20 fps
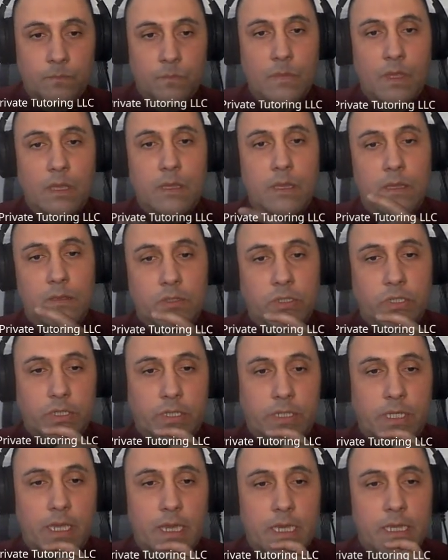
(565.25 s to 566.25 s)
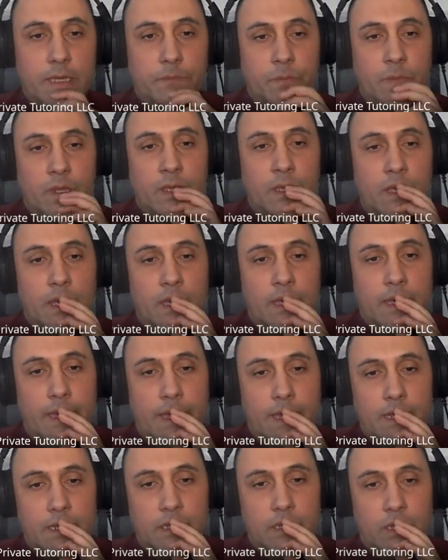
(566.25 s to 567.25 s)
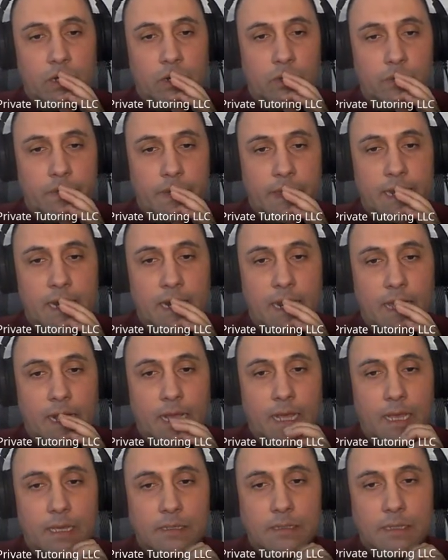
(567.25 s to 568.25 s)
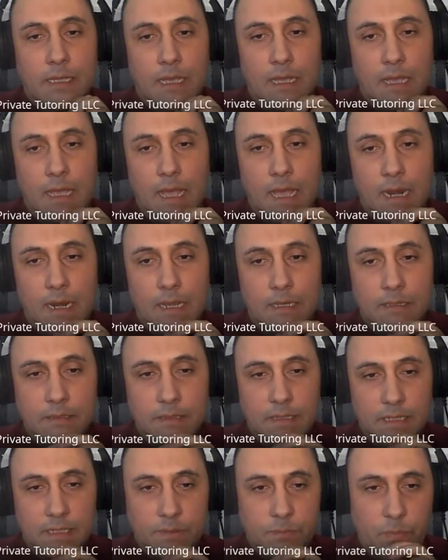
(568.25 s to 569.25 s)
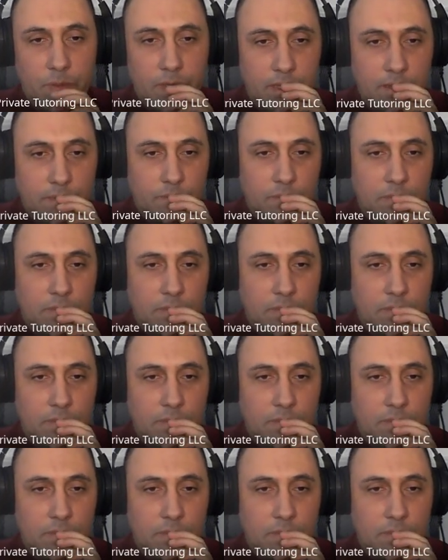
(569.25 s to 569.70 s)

I can also say entro en la casa a las 10 p.m.